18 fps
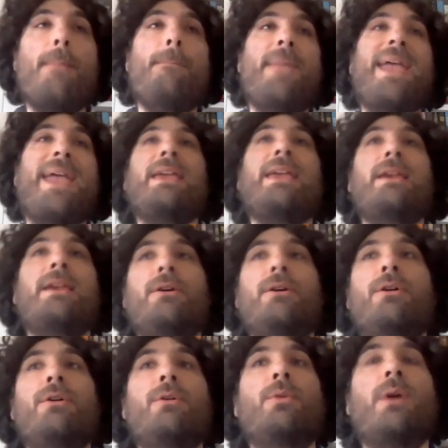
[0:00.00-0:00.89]
May
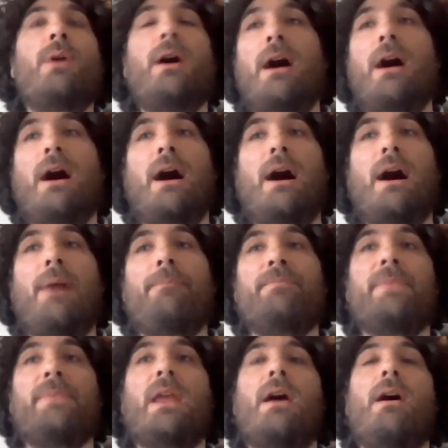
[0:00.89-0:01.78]
you,
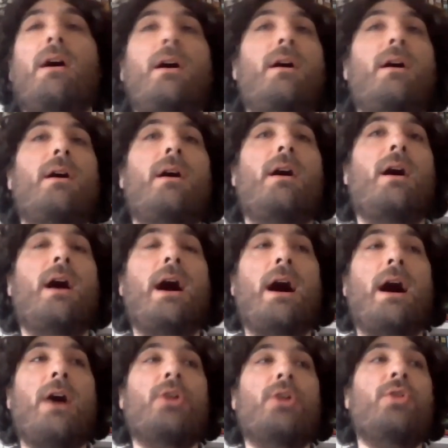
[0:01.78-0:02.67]

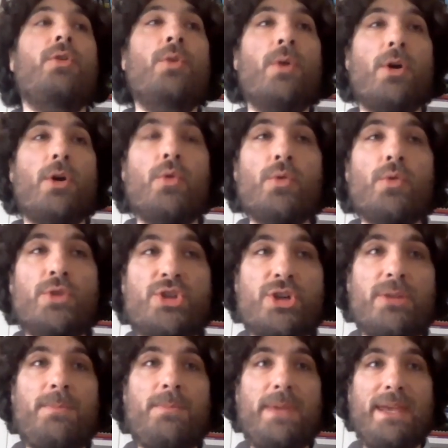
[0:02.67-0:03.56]
who
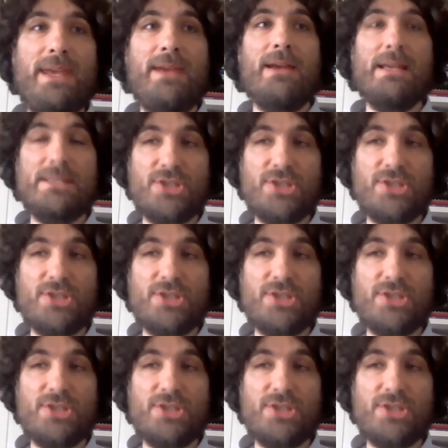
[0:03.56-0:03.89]
should be